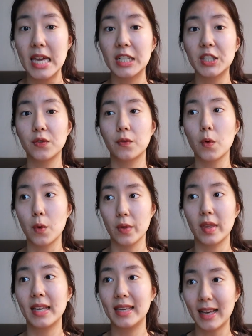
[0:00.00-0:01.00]
It's for
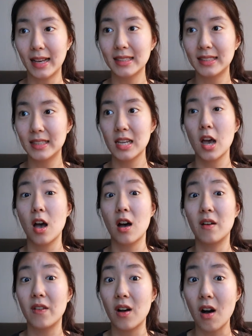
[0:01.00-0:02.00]
the guests
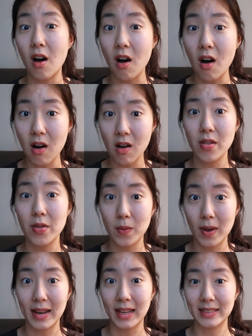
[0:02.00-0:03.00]
of all the
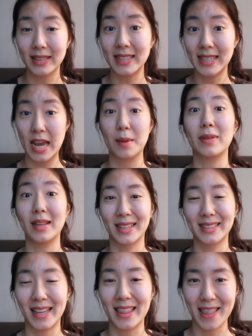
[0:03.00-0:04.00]
weddings that take
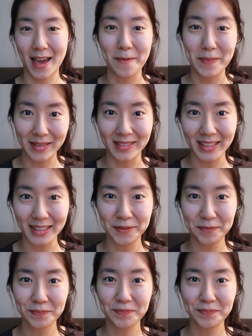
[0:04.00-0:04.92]
place in that building.